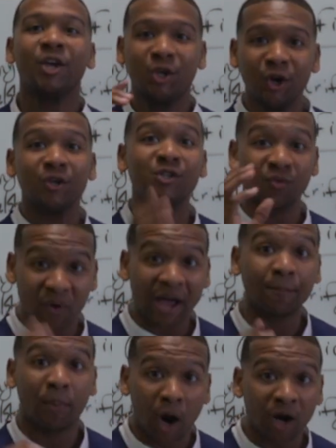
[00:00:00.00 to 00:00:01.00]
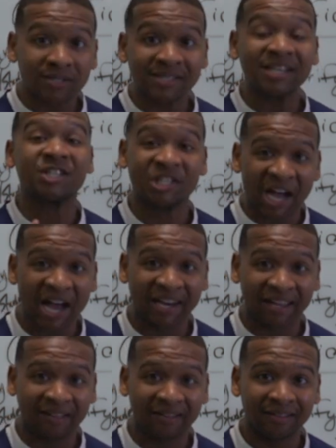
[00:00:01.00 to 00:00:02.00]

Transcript: Your direct boss is Johnny.